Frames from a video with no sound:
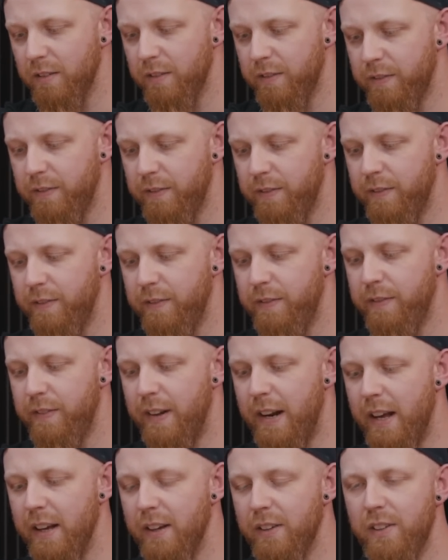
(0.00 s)

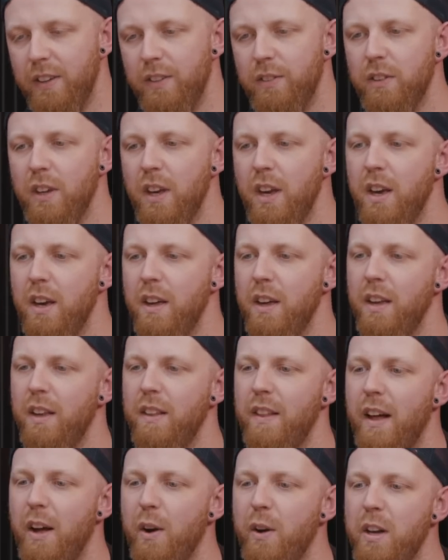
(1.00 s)
Phalanxes.
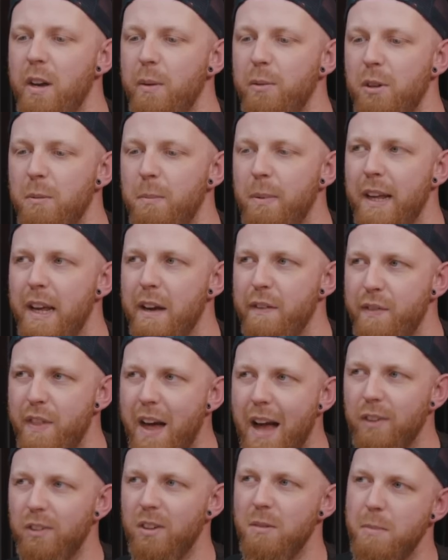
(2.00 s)
That only comes into play if
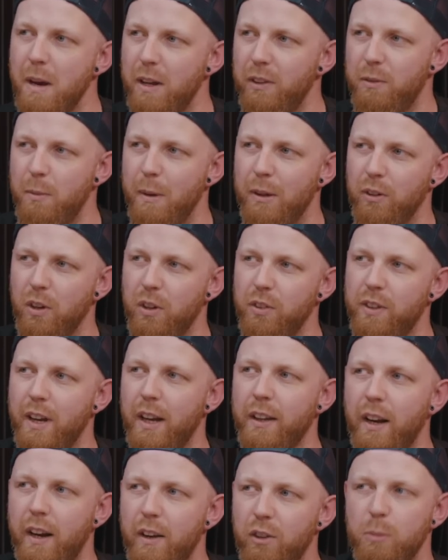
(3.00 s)
that's in base-to-base
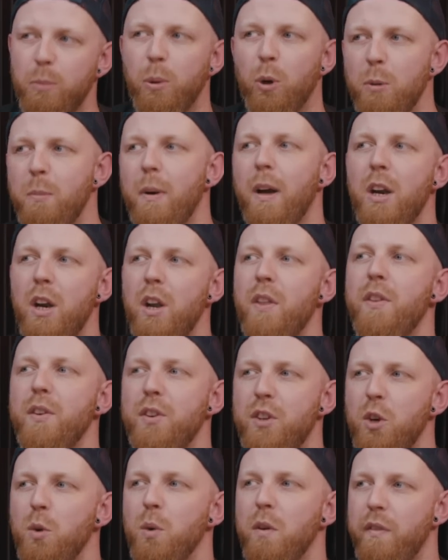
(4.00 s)
contact and is supported by another
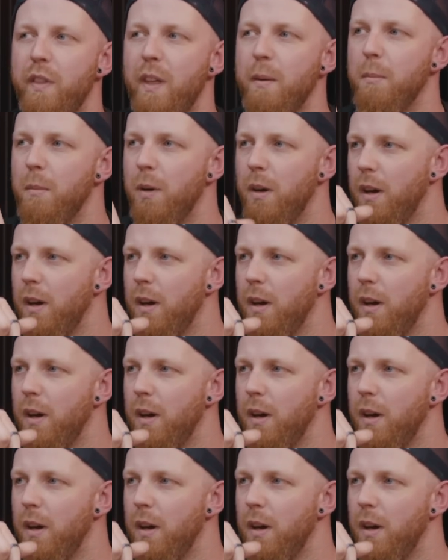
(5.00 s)
2 of them.